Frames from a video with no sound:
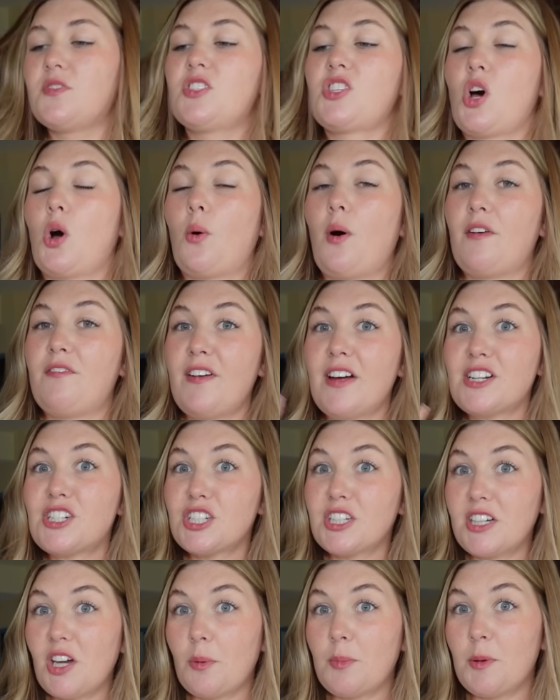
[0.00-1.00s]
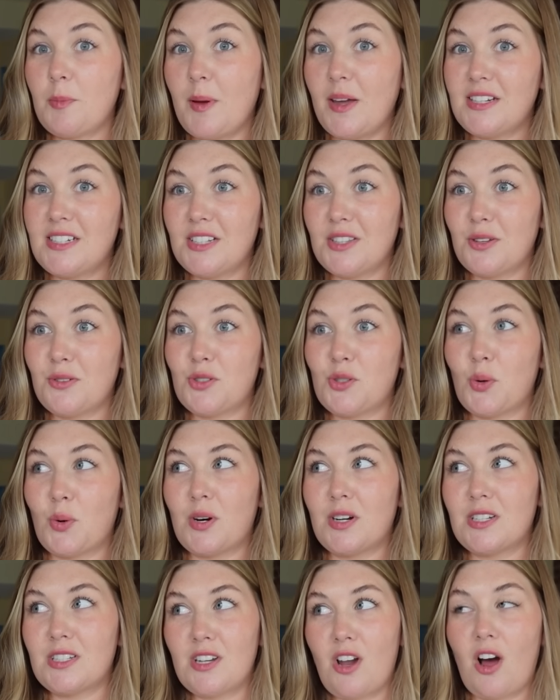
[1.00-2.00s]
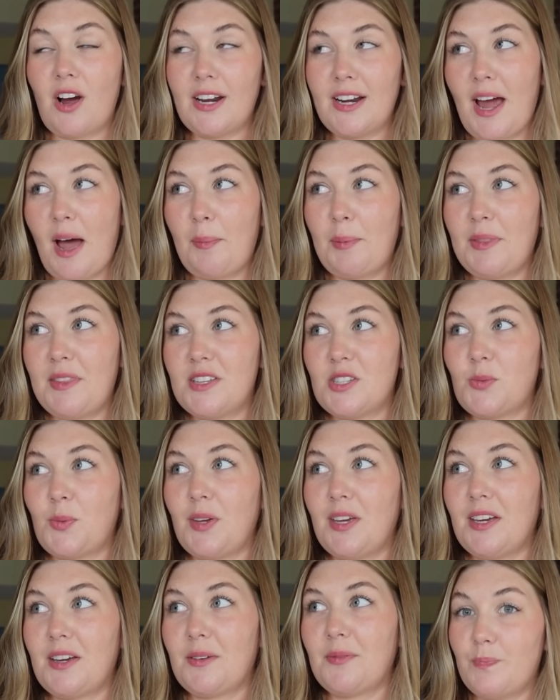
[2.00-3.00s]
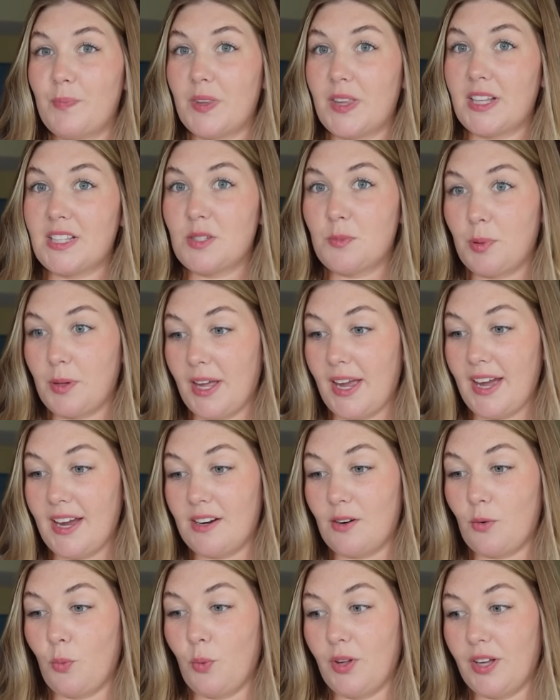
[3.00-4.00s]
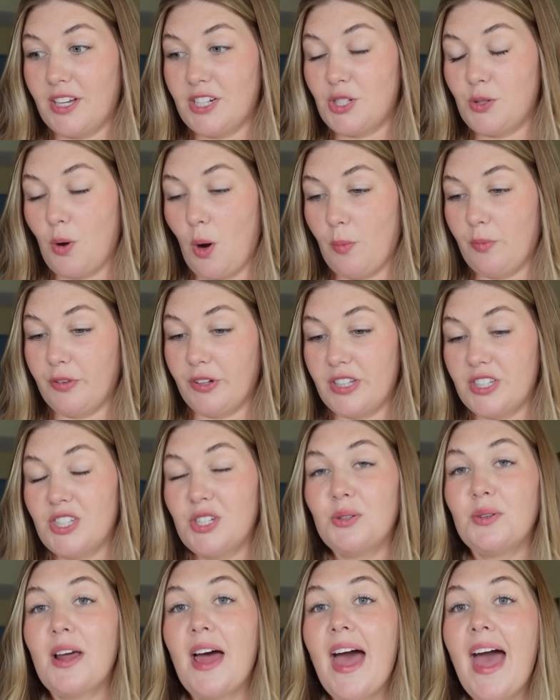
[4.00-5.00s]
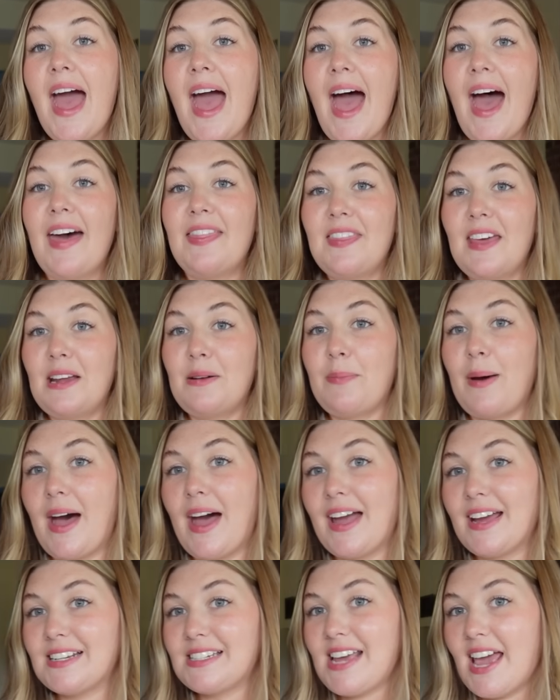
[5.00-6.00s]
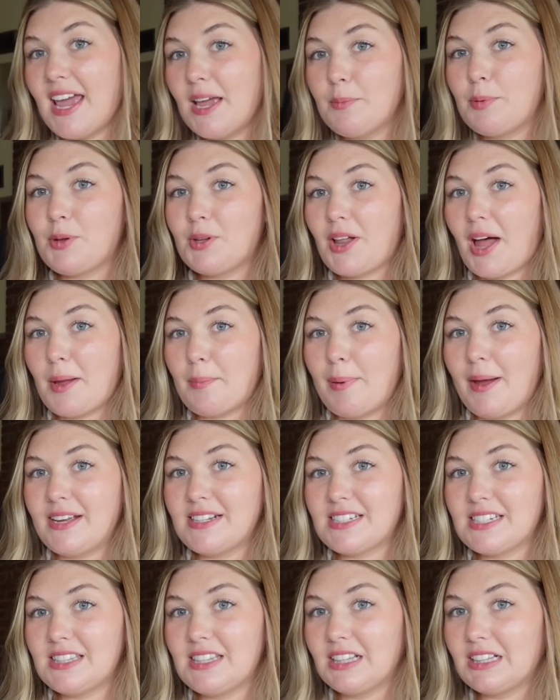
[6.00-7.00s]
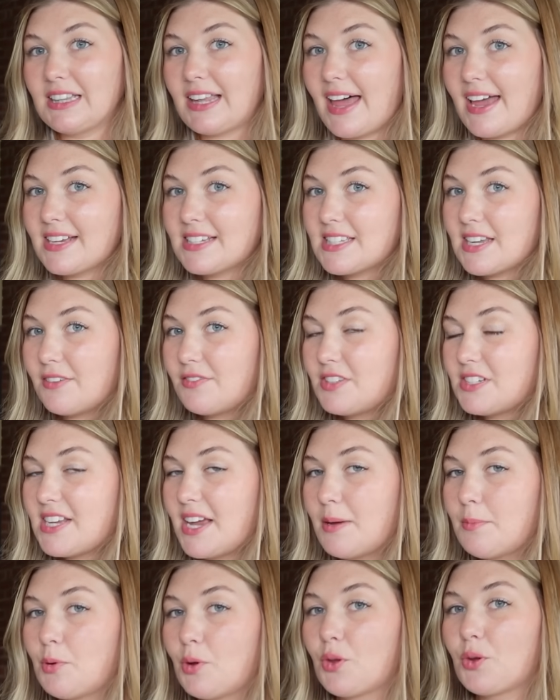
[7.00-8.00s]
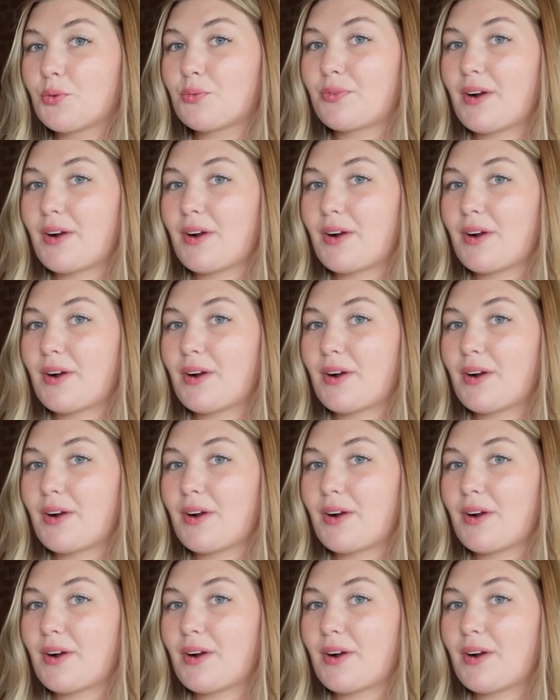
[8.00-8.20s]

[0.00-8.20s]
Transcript: So eventually I'll be painting those doors. Not gonna happen this week, but that's a plan we'll get to hopefully soon. And then my table, I painted the legs of the table